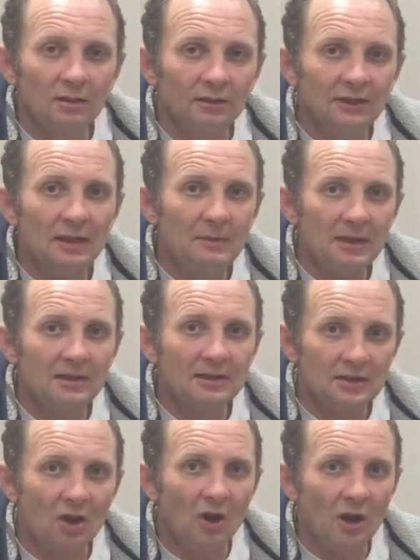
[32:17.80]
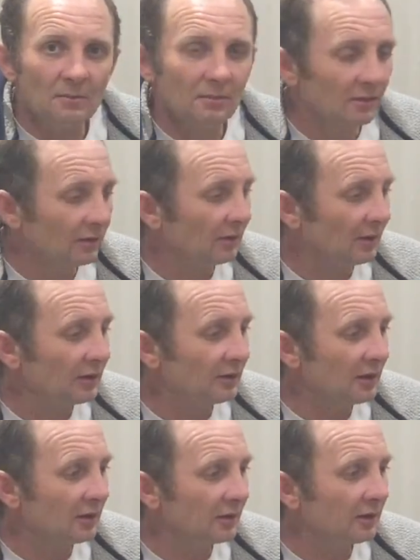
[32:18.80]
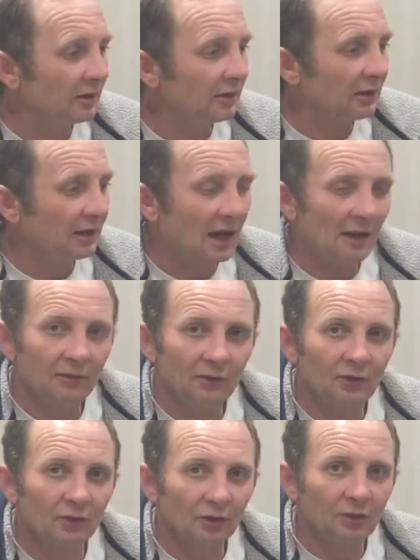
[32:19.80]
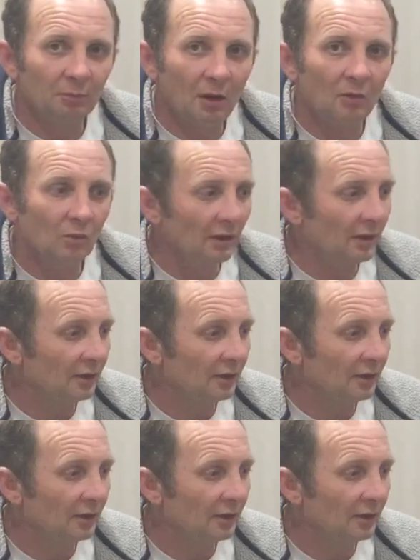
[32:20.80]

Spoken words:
limit the time that your gaffer's going to spot